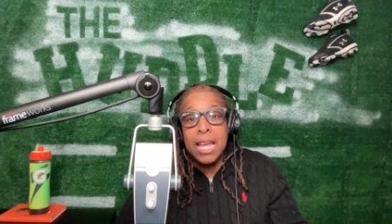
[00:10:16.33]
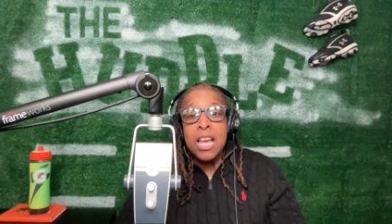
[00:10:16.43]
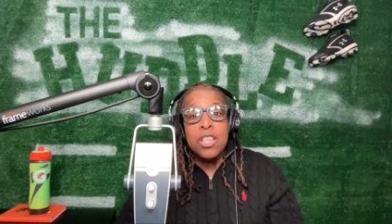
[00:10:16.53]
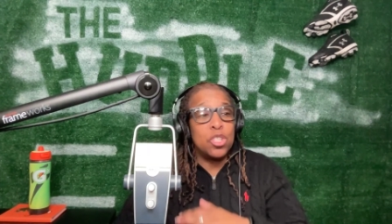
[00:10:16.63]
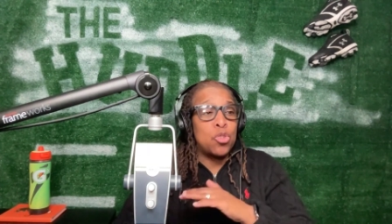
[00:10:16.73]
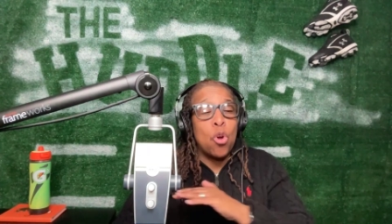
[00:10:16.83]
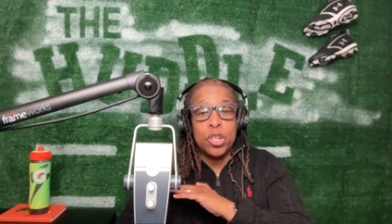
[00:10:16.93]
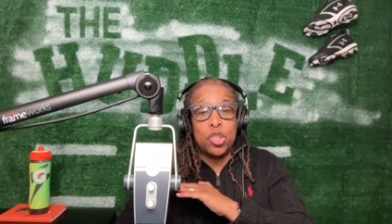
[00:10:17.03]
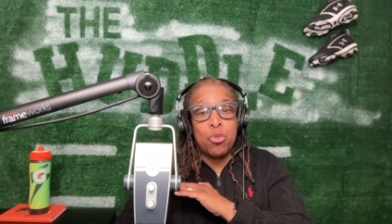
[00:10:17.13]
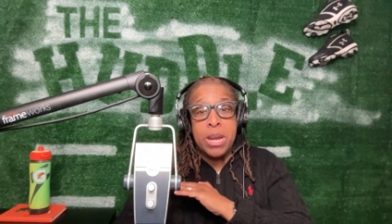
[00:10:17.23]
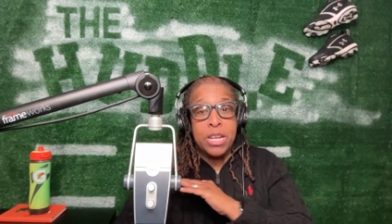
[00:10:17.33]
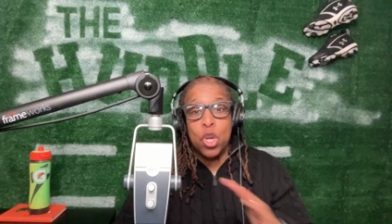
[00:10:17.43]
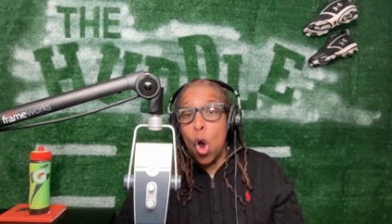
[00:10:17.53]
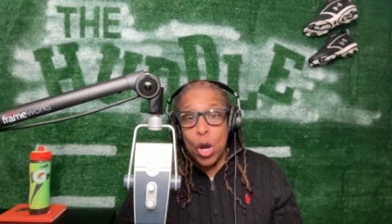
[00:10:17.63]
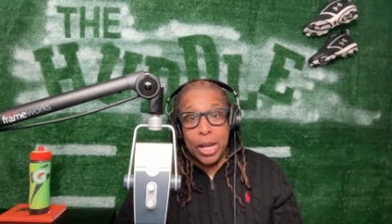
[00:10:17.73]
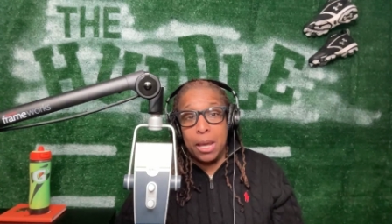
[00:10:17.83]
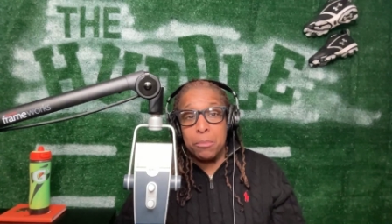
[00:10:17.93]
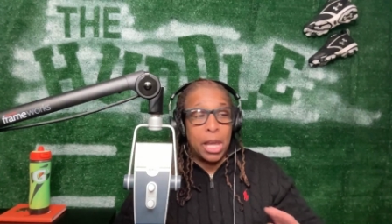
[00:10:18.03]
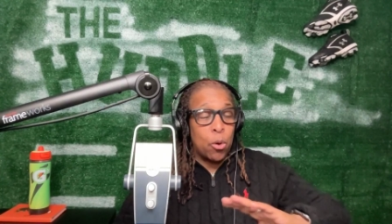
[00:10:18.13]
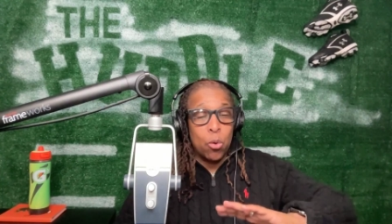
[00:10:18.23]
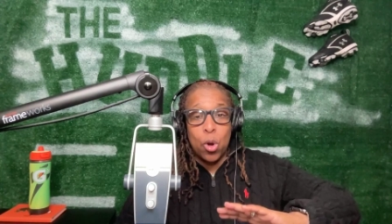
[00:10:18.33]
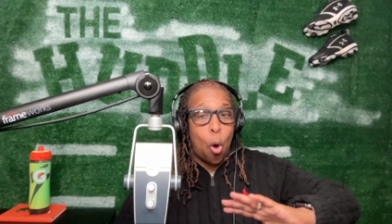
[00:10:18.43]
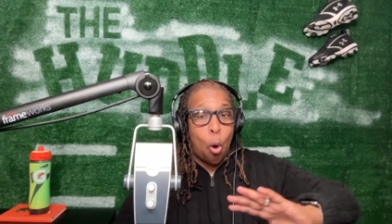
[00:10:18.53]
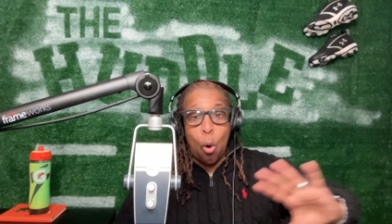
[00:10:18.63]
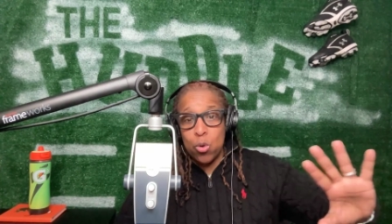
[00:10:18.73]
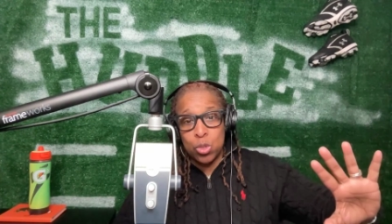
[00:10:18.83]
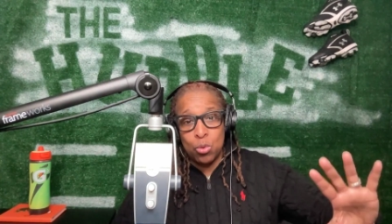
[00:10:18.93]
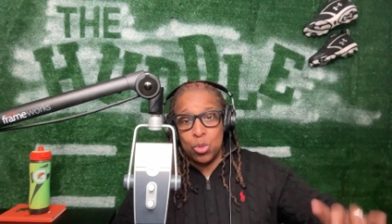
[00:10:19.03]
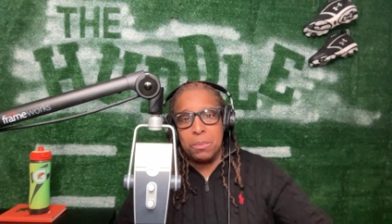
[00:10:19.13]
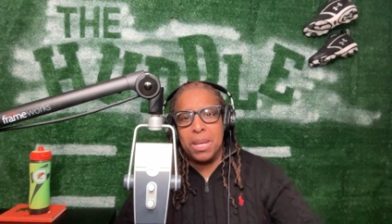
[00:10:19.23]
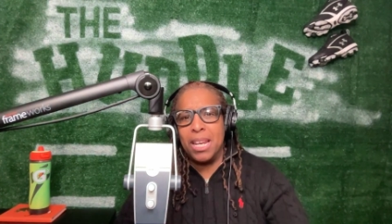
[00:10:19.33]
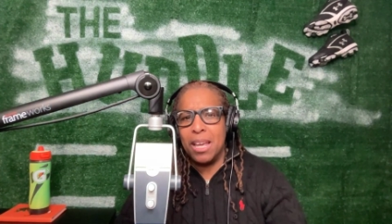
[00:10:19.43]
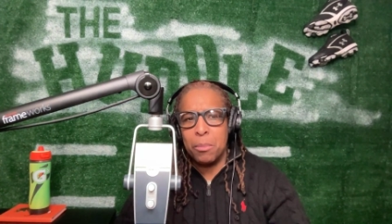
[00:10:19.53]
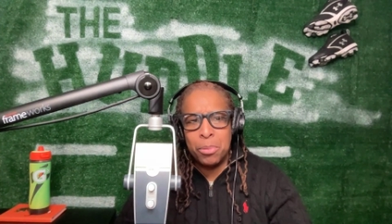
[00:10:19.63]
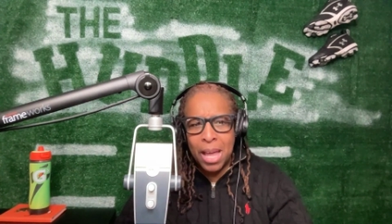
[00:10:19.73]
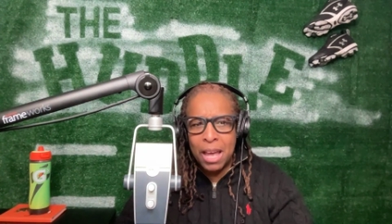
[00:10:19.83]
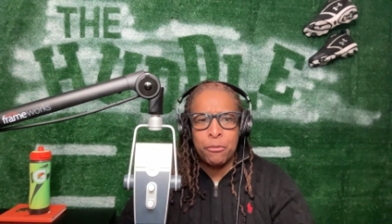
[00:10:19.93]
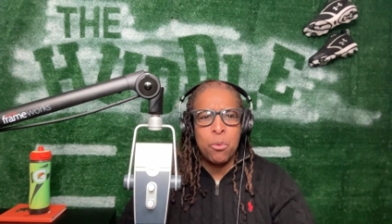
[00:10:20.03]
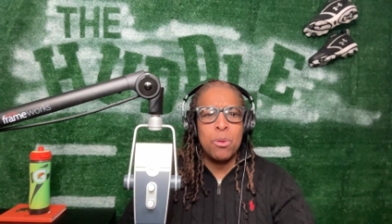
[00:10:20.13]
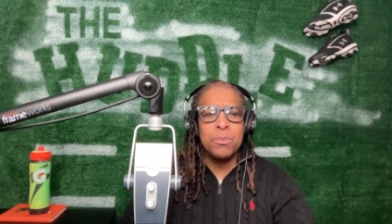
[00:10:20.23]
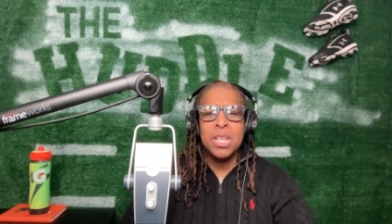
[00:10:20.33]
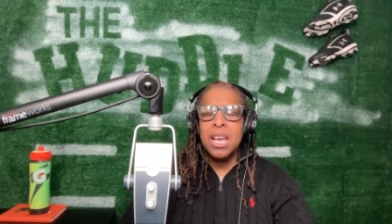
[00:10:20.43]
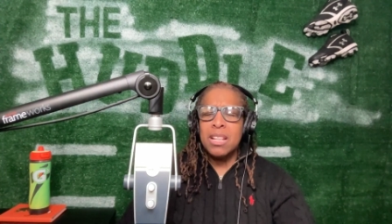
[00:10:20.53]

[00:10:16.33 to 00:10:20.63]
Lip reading: just started straight dogging him, like on all social media platforms.